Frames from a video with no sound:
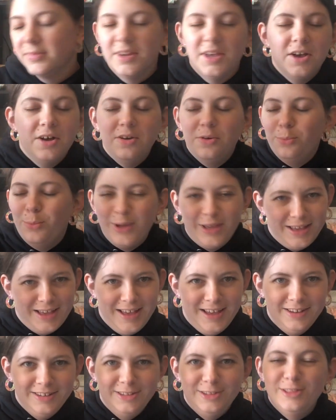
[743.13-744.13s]
Oh my
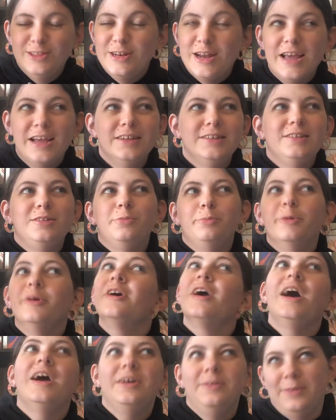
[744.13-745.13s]
god. The next book
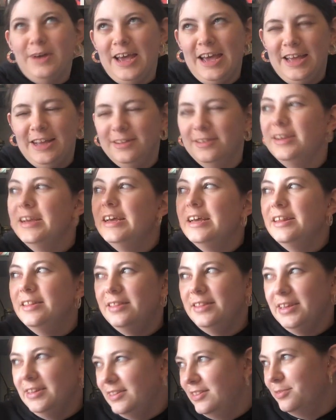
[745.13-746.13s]
I read
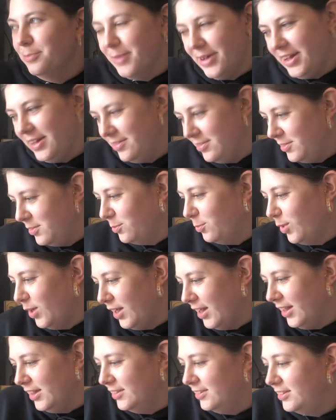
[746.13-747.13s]
this month
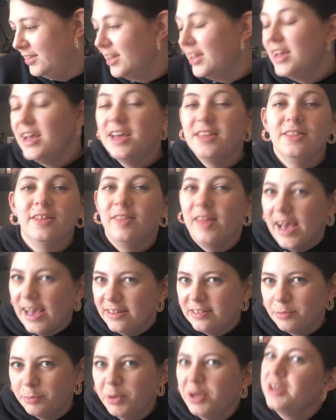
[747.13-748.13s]
was the
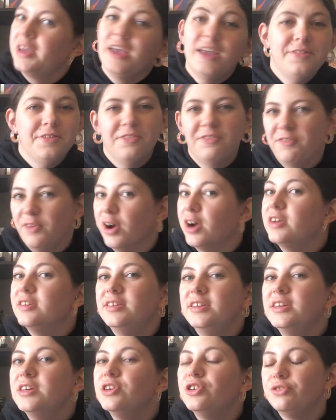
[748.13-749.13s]
last book in the
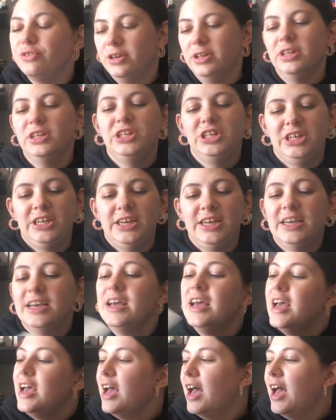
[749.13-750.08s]
Farseer trilogy,